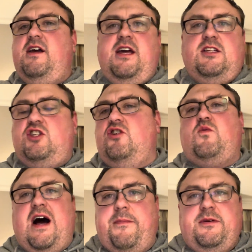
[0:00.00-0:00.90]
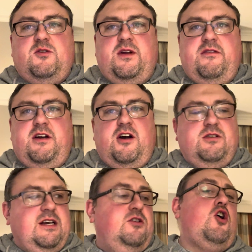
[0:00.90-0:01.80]
It's just what happens when you're in
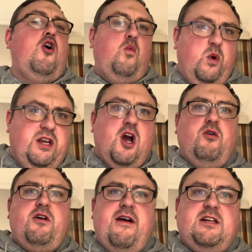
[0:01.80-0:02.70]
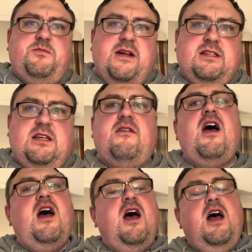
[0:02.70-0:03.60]
hotels. We know they're expensive.
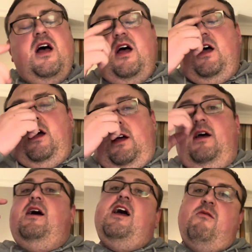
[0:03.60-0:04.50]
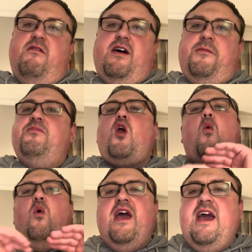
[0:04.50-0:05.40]
However,
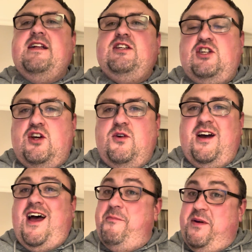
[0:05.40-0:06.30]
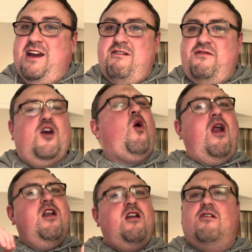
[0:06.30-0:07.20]
we're here to do a beer review,
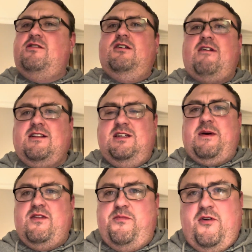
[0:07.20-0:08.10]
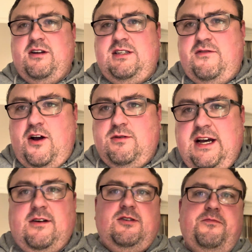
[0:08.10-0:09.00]
not to rant about the price of
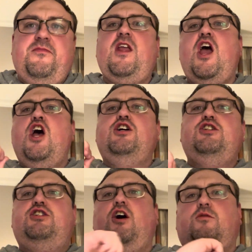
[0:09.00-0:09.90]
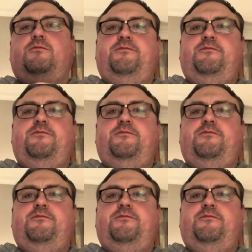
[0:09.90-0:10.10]
hotels. So,